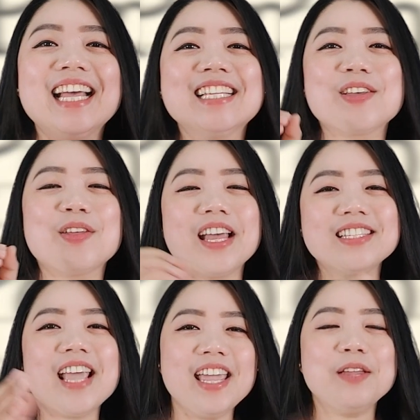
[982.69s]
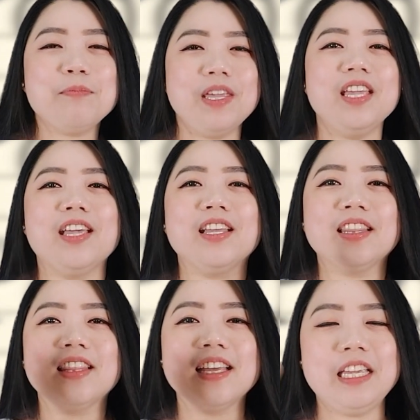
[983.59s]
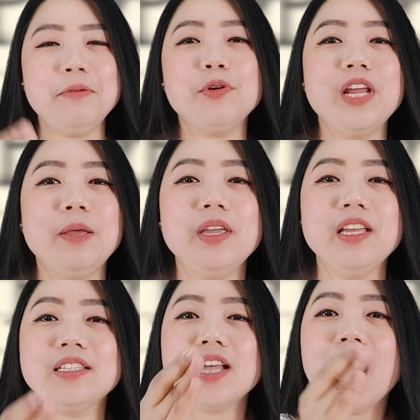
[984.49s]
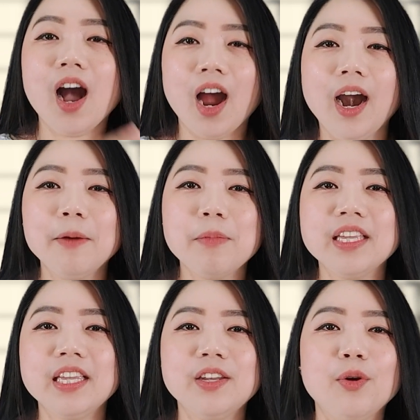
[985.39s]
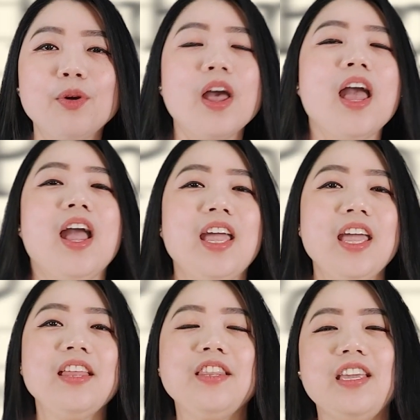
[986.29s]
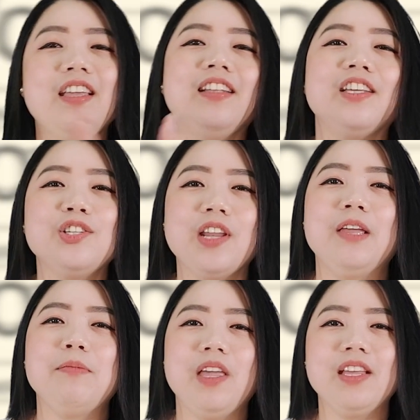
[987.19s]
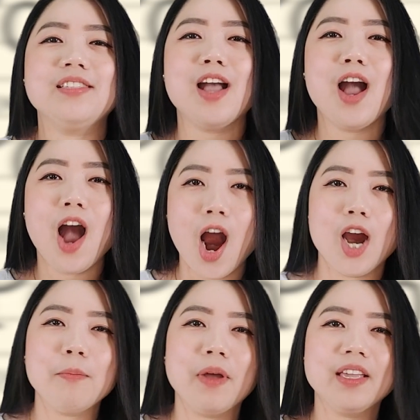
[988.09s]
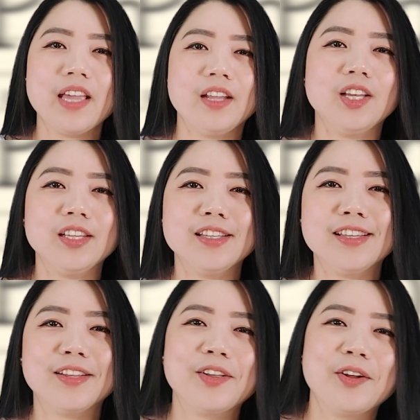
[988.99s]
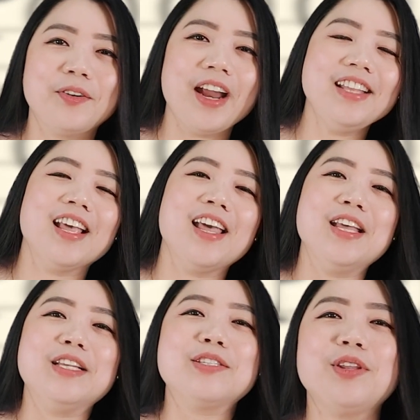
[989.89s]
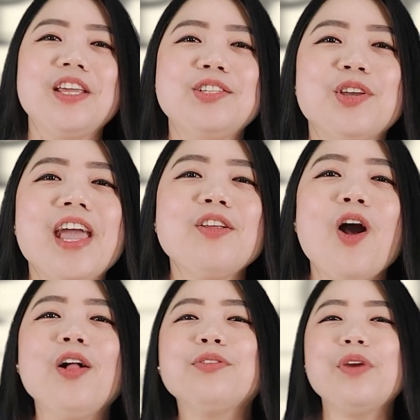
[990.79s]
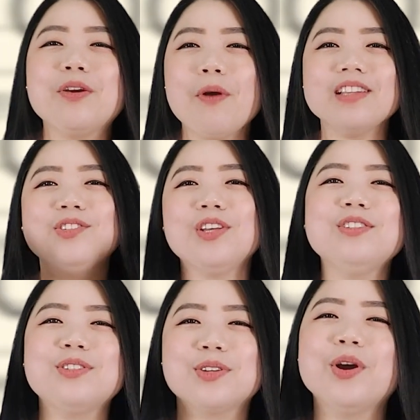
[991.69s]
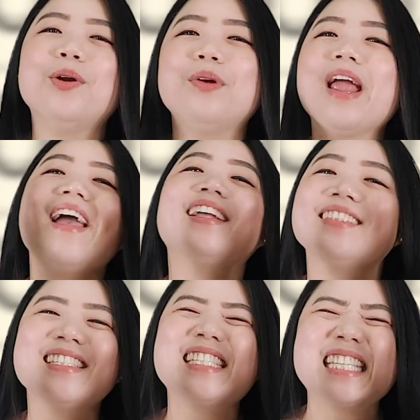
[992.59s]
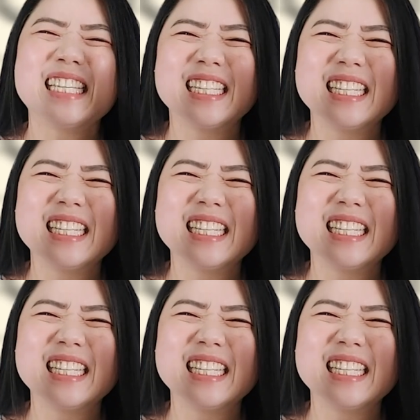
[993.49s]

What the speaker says: So that's A and B. The Hebrew name is Har Megiddo and the English name is Armageddon, right? So did you get all three questions correct?